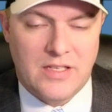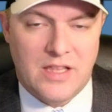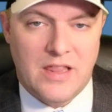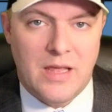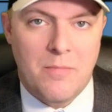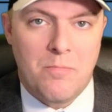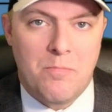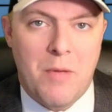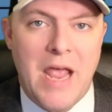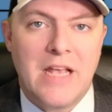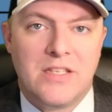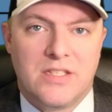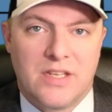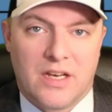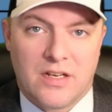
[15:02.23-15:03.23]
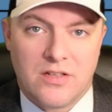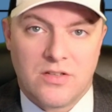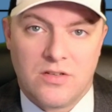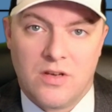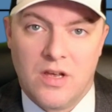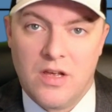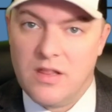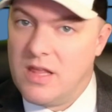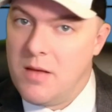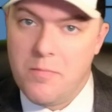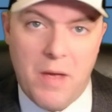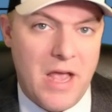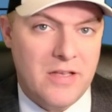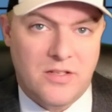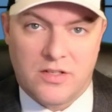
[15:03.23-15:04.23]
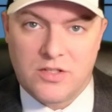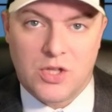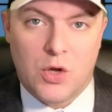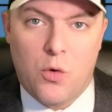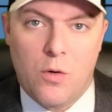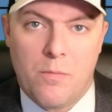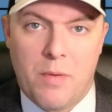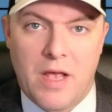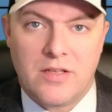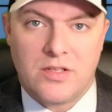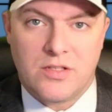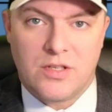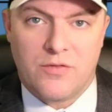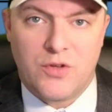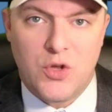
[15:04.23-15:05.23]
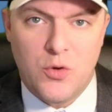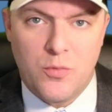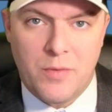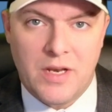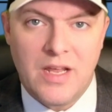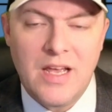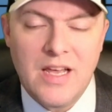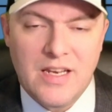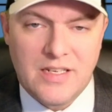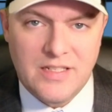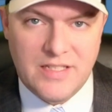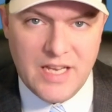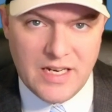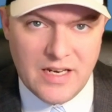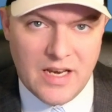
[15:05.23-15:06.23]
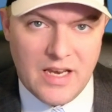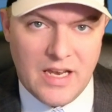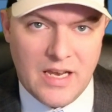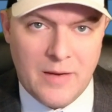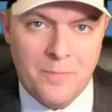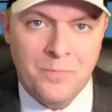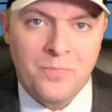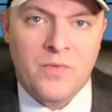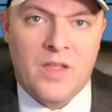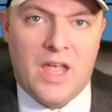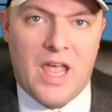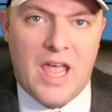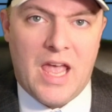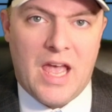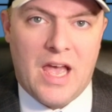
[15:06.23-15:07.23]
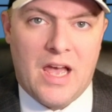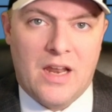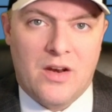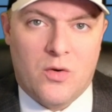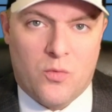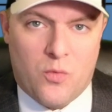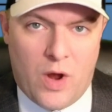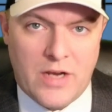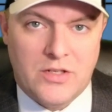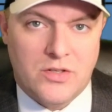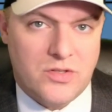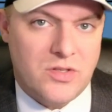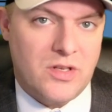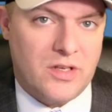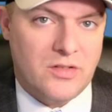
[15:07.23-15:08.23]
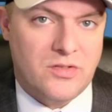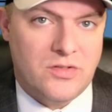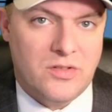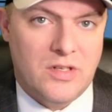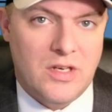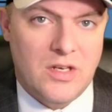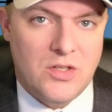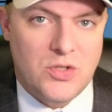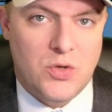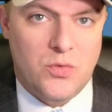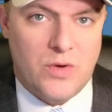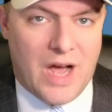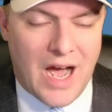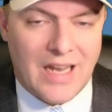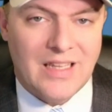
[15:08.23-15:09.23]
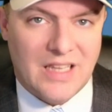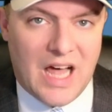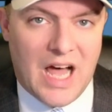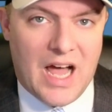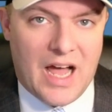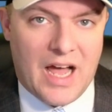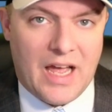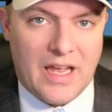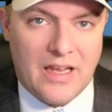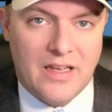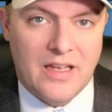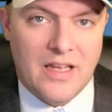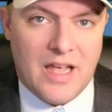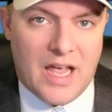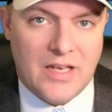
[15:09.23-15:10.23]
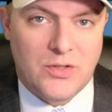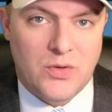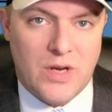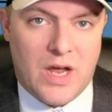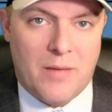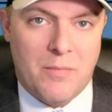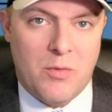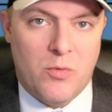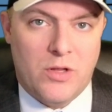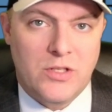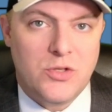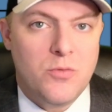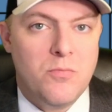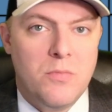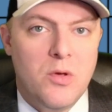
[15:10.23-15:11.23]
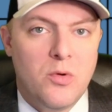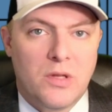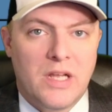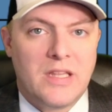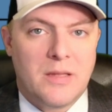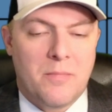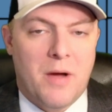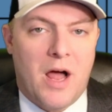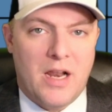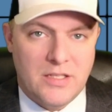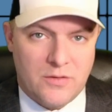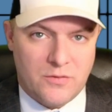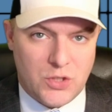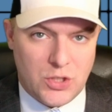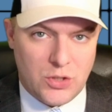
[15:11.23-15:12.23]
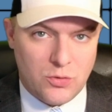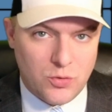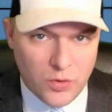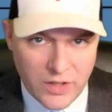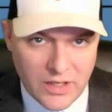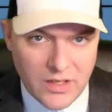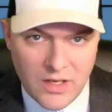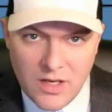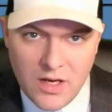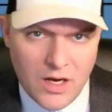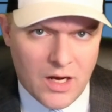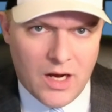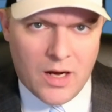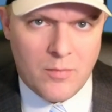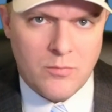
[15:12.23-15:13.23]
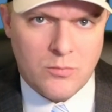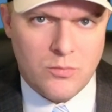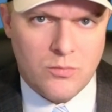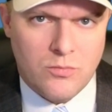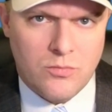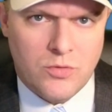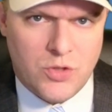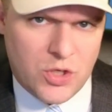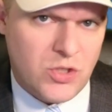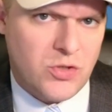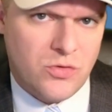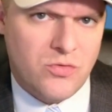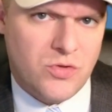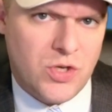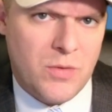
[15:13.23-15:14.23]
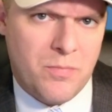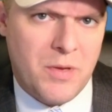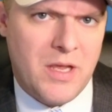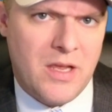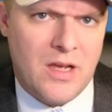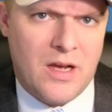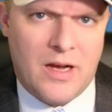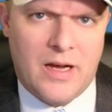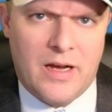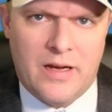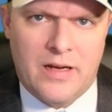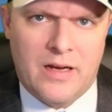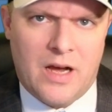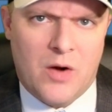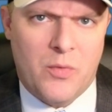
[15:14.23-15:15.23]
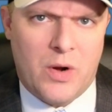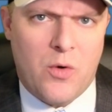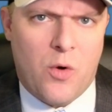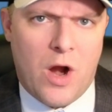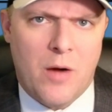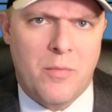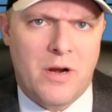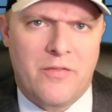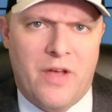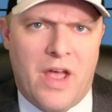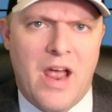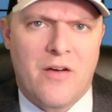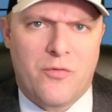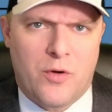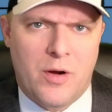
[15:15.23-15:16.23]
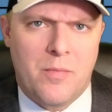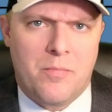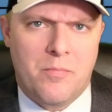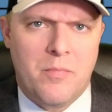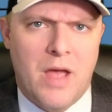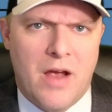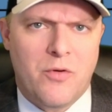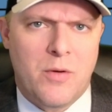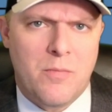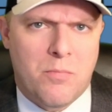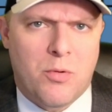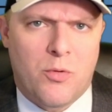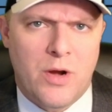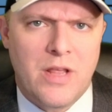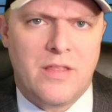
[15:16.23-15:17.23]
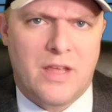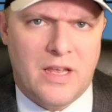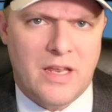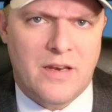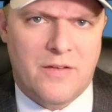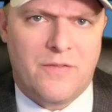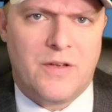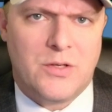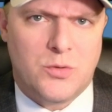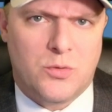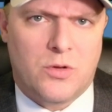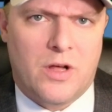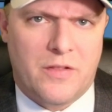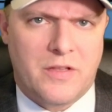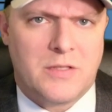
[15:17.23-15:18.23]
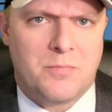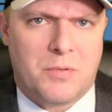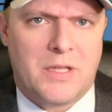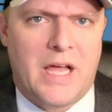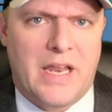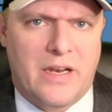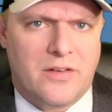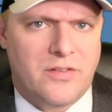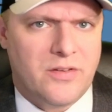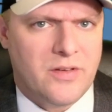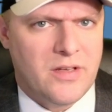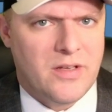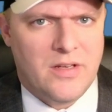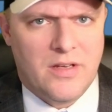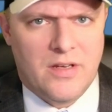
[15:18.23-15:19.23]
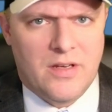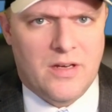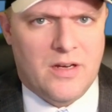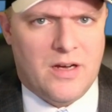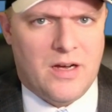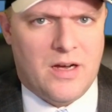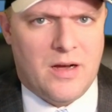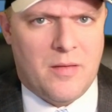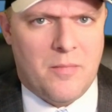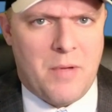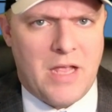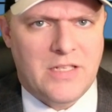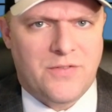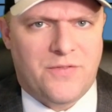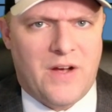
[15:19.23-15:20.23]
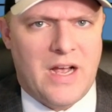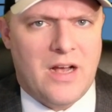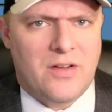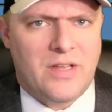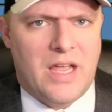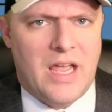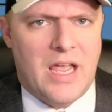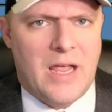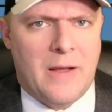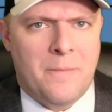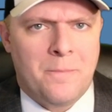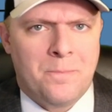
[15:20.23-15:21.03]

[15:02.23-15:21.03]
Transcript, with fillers: the basics, the basics, the core basics of human dignity and righteousness to not lie and to not be willing to mutilate the bodies of children. Um, should should be uh, a requirement of every every breathing individual on this planet. Uh, Bates filed a,